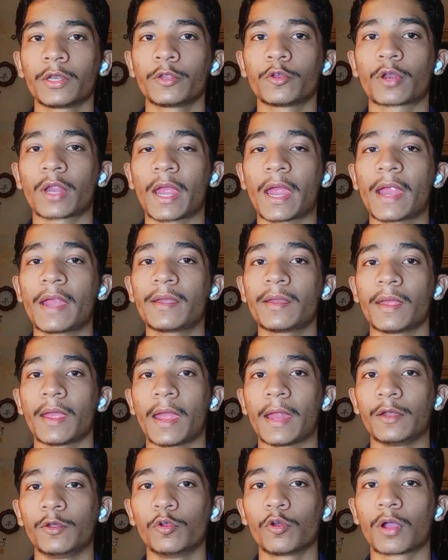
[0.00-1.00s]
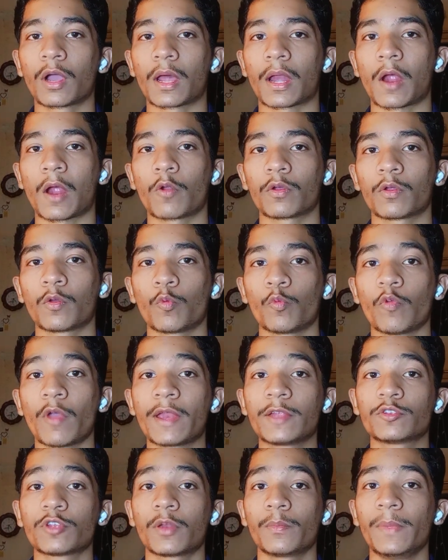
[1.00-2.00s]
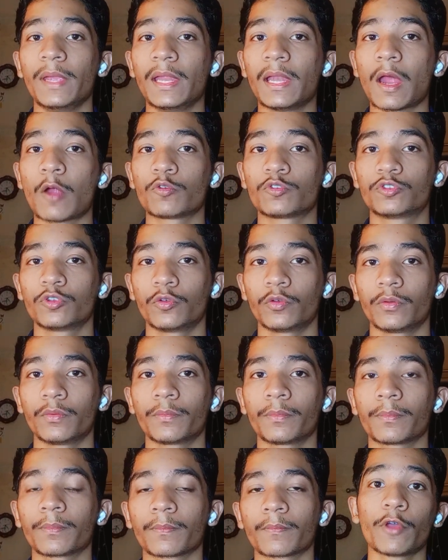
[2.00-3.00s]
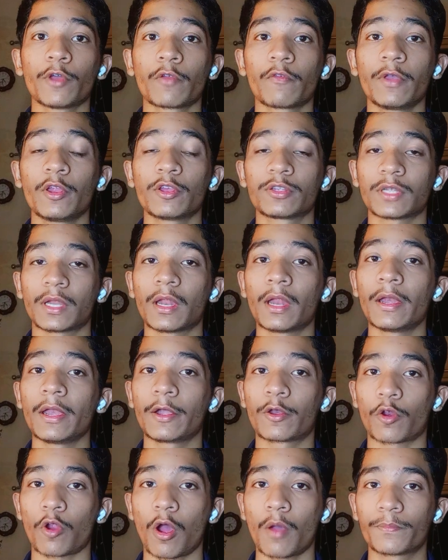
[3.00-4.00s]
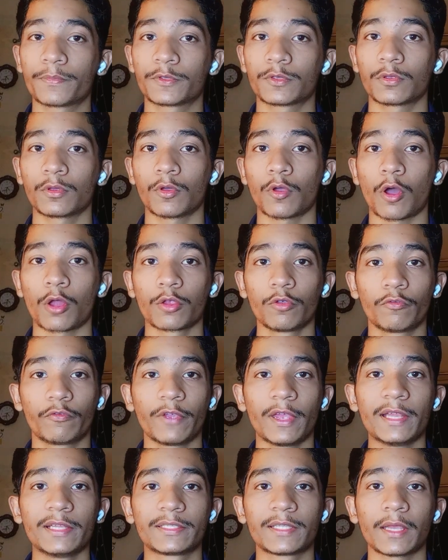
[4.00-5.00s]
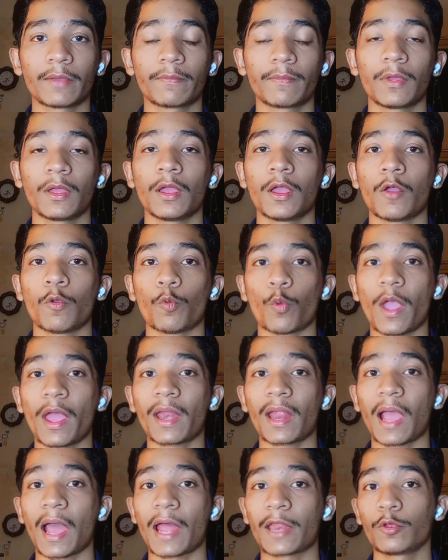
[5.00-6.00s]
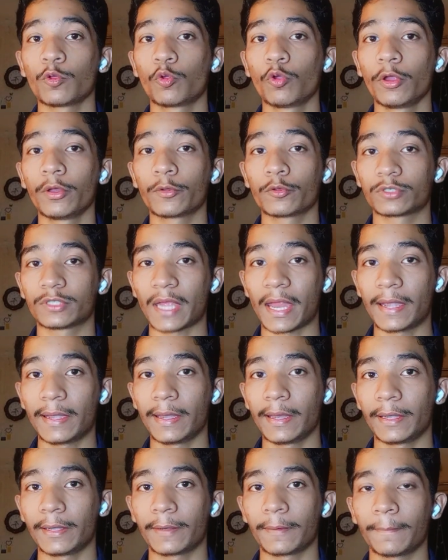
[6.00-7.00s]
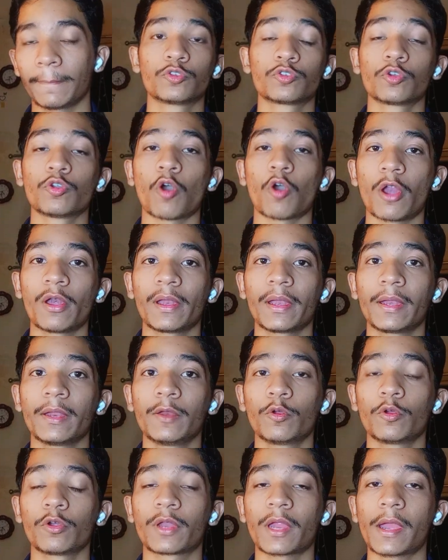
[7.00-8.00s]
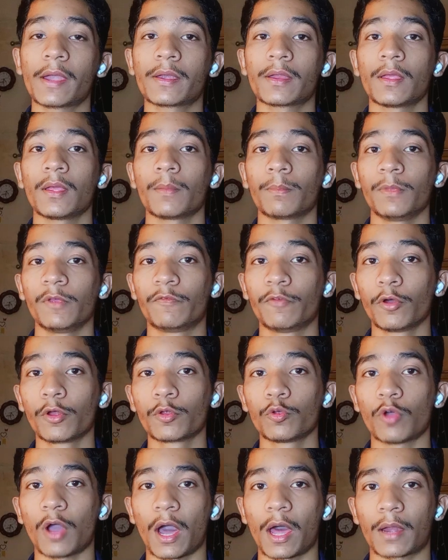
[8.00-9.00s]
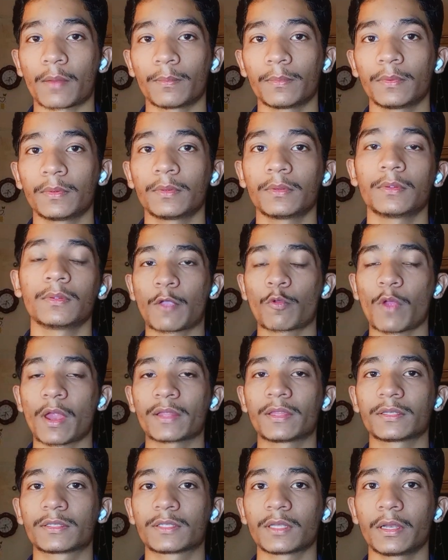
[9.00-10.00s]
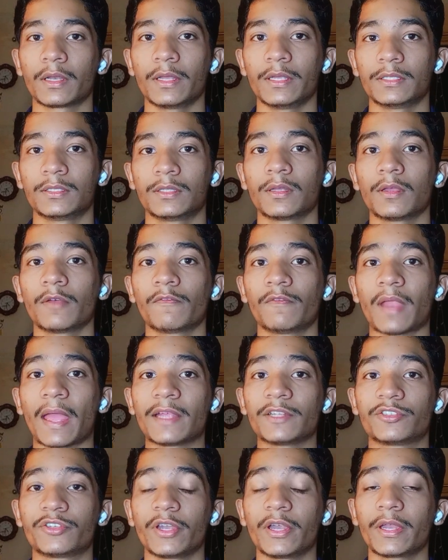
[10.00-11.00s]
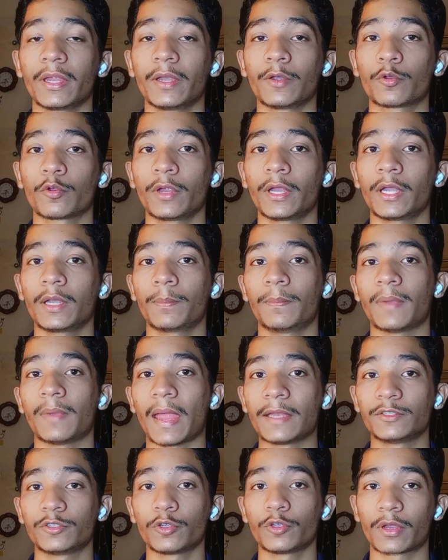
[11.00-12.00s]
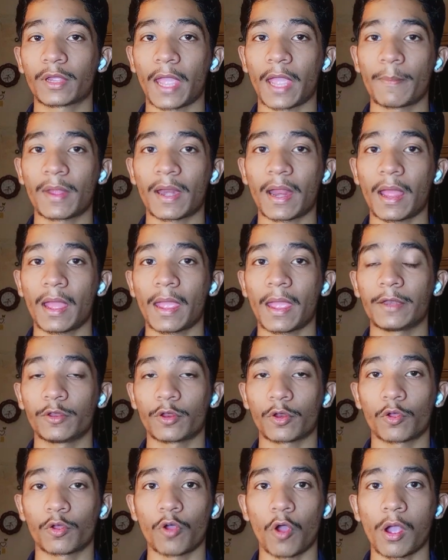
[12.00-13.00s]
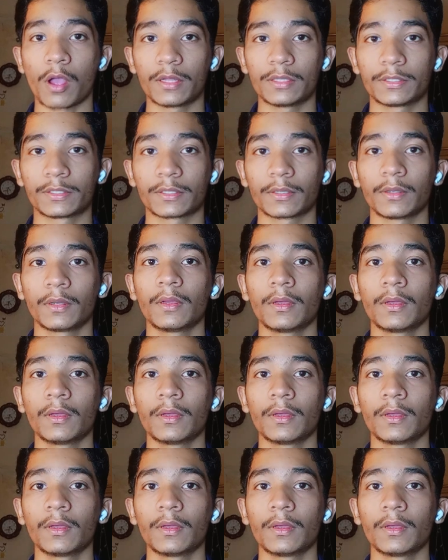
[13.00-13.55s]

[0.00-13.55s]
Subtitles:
Turn your head and look around. Where is your bailout zone? If your video suddenly drops or you fail safe, where are you going to send it? You should already know that before you are. Check where the sun is. Flying straight into it blinds your camera and your goggles.